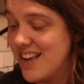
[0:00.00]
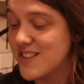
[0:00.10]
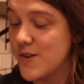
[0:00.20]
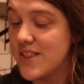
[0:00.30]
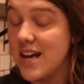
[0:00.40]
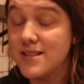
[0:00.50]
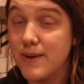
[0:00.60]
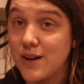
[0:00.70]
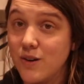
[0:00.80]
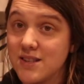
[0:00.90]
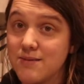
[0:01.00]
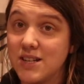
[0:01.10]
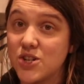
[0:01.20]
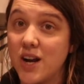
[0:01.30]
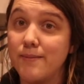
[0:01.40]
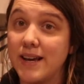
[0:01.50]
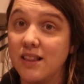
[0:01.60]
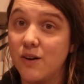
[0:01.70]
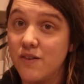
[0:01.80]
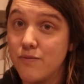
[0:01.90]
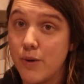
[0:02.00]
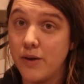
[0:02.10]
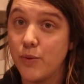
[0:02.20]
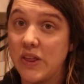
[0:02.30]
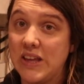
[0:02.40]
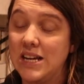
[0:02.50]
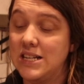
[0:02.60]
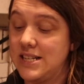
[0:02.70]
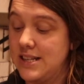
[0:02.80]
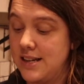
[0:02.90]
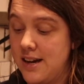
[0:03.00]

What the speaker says: So that's my goal, is I'm gonna try to make a loaf of bread with it.